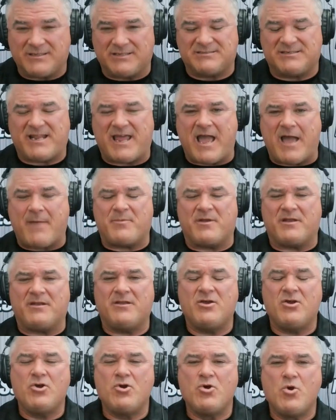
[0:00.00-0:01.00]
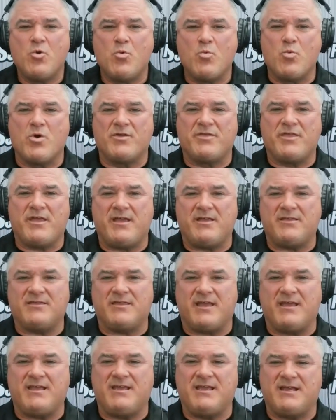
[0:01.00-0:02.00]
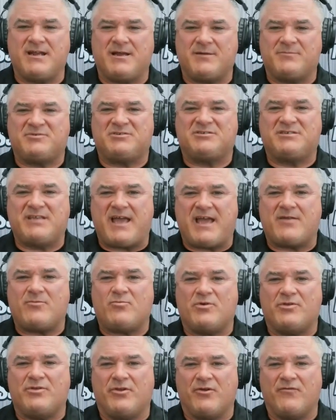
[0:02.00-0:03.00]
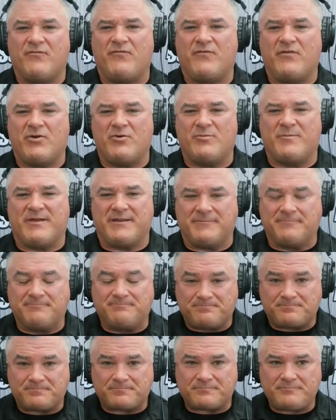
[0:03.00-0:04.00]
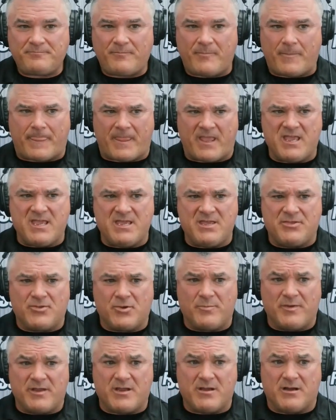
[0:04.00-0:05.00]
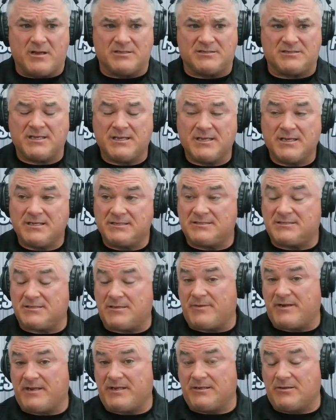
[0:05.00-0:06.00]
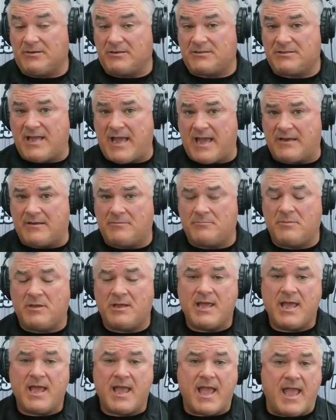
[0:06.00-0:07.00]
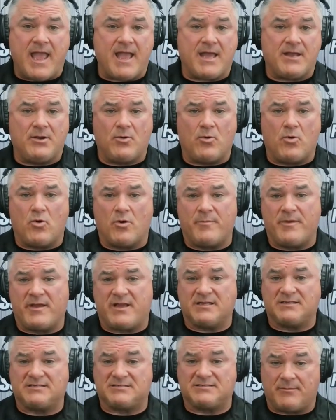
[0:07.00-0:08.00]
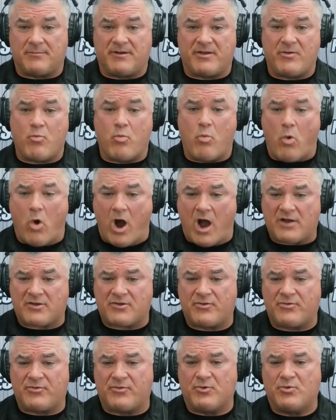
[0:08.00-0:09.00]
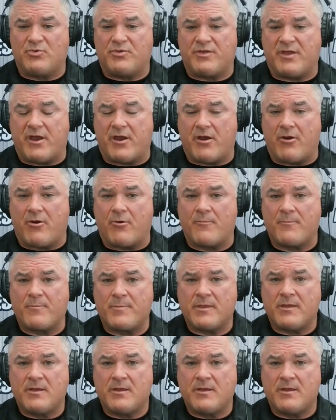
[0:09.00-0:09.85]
it doesn't happen, where they get upset when they're filming, either because somebody looked at them and or because somebody walked through their